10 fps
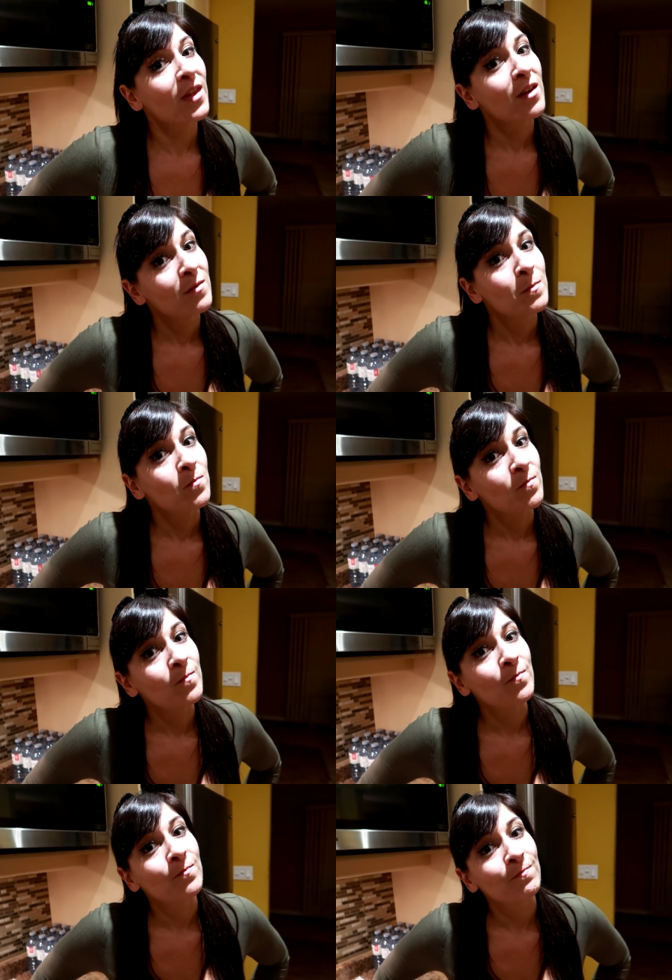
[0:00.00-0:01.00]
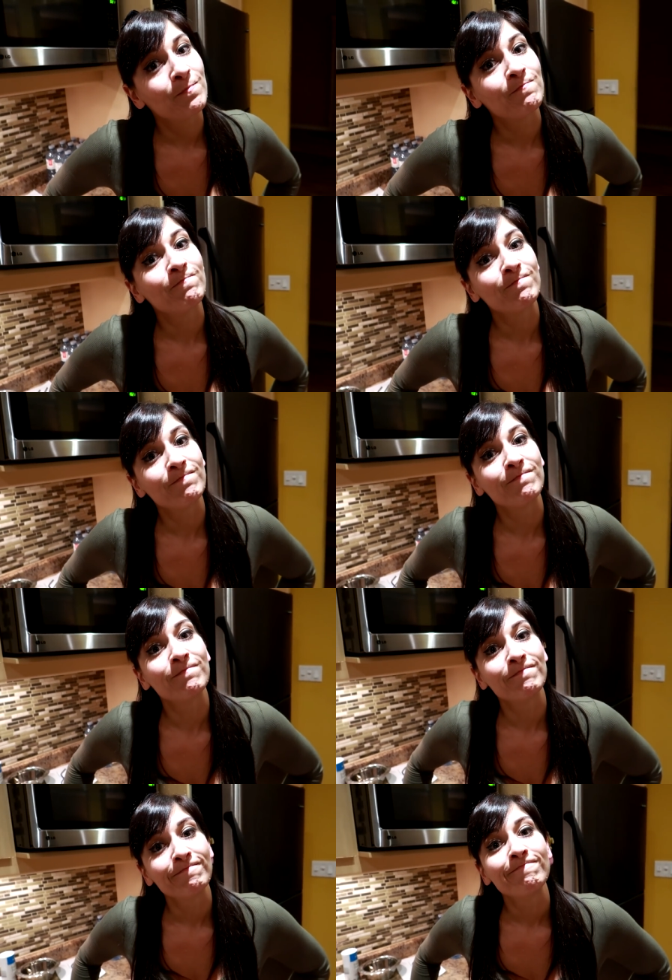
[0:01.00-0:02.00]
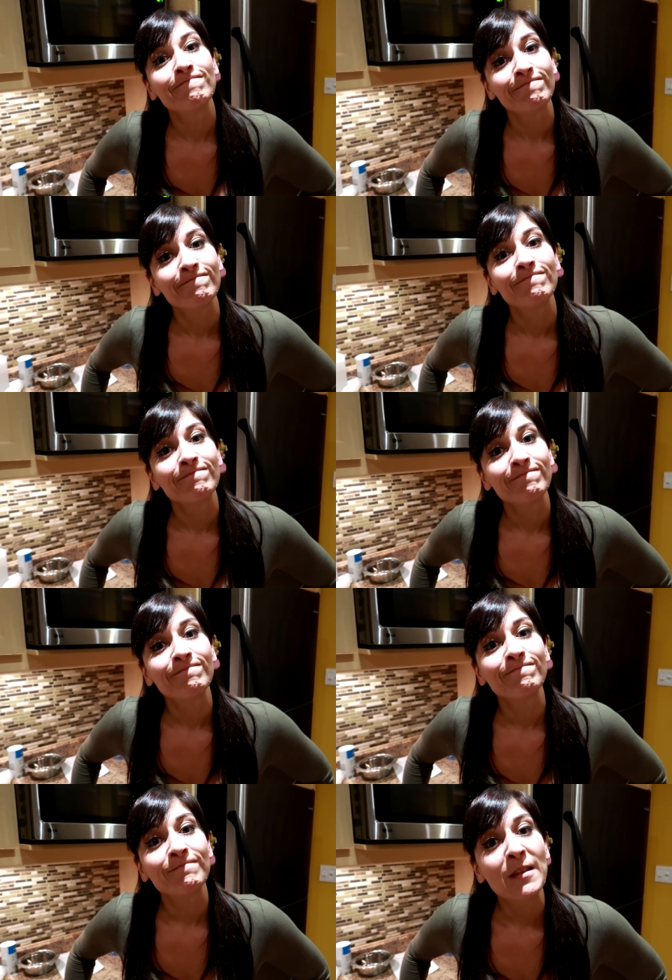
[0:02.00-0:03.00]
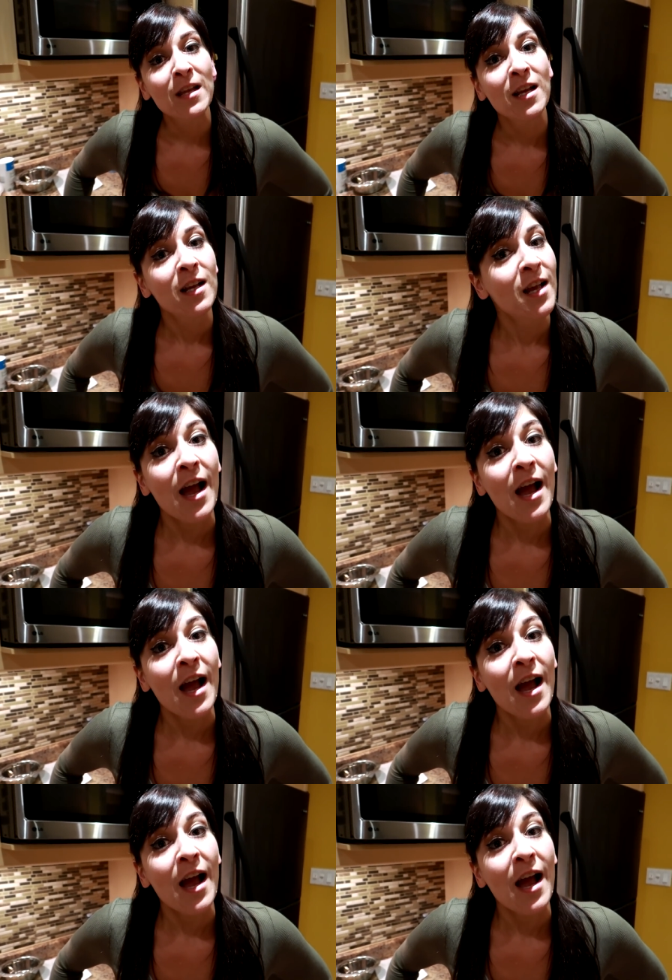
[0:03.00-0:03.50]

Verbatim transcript: and nine percent of you hit that bell for notifications, nine.